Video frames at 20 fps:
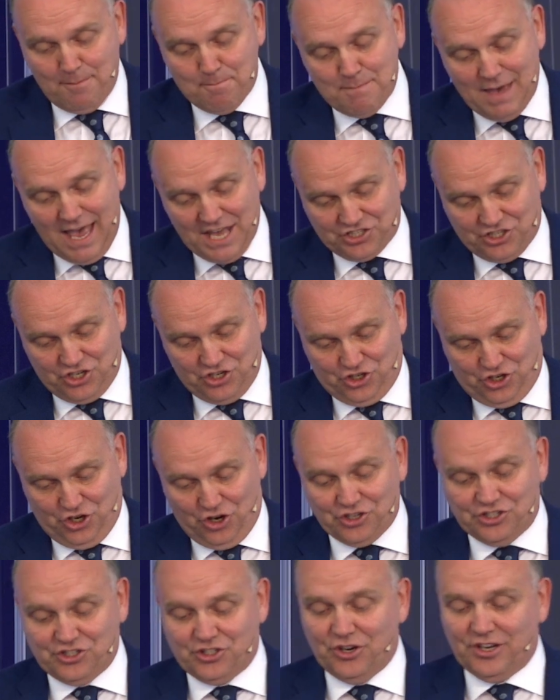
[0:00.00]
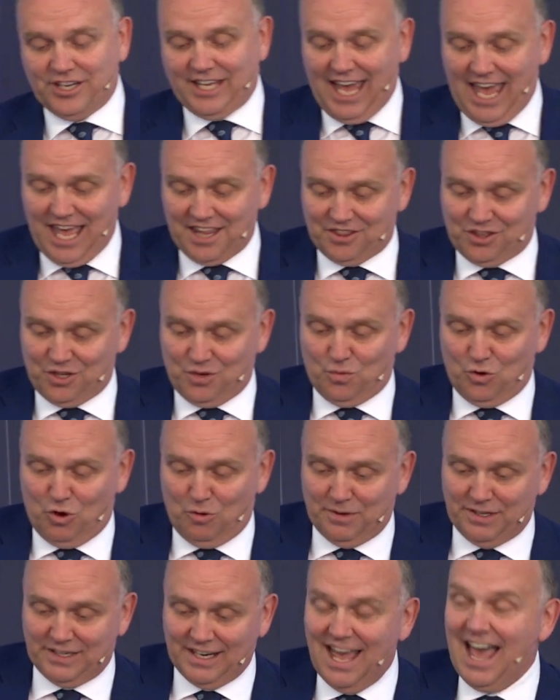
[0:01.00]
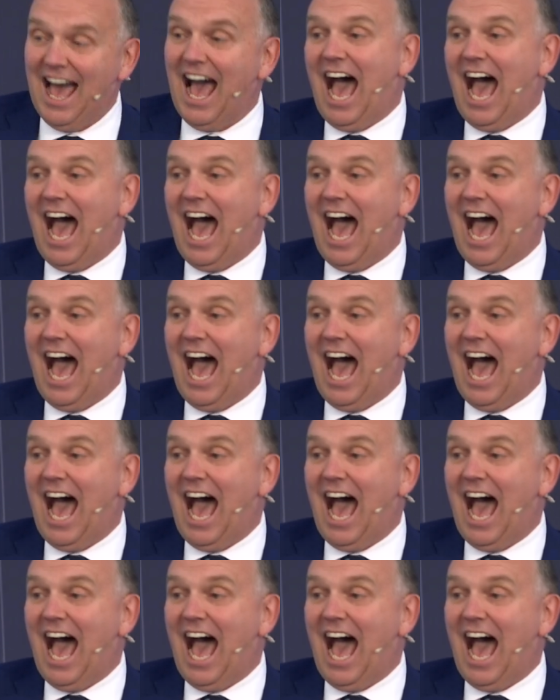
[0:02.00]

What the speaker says: messengers to get the woman.